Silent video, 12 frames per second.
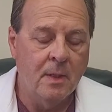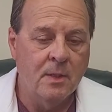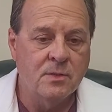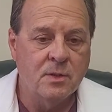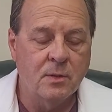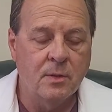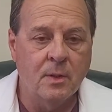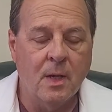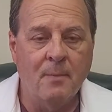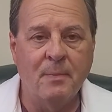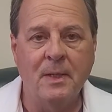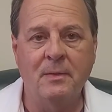So the
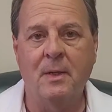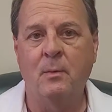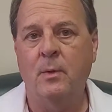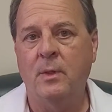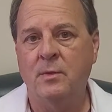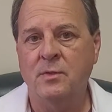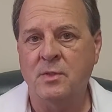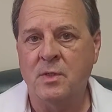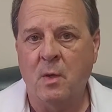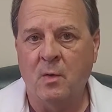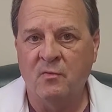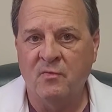company that we use is
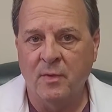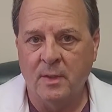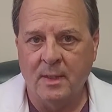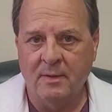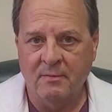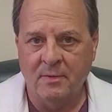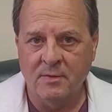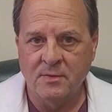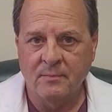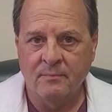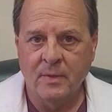called Footlever's,